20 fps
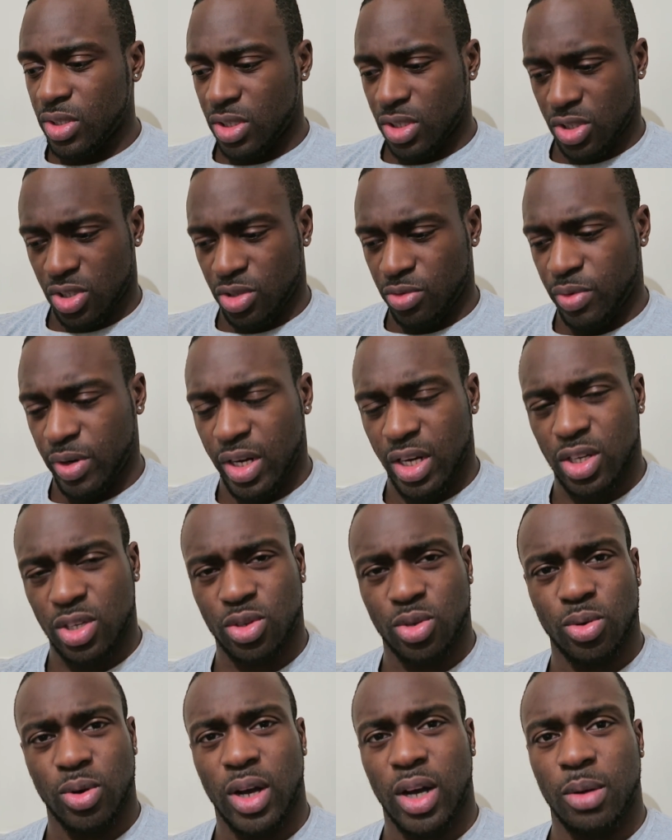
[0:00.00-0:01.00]
just to really
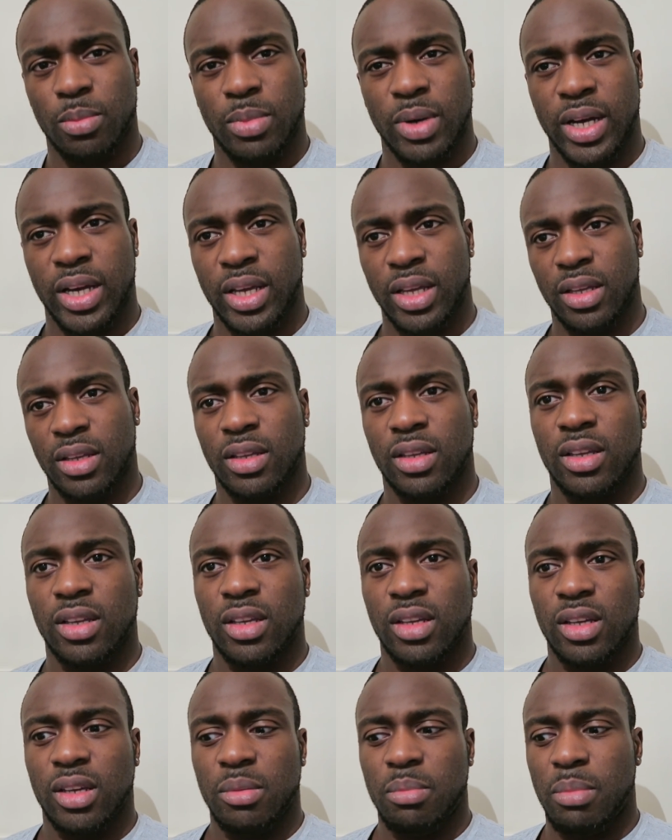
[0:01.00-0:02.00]
sort out my
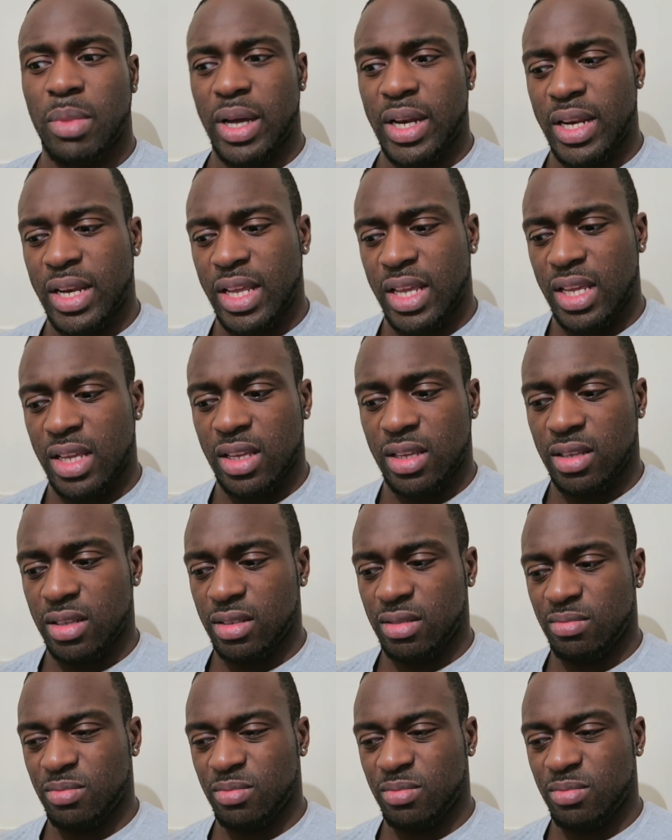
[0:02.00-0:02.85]
my knee.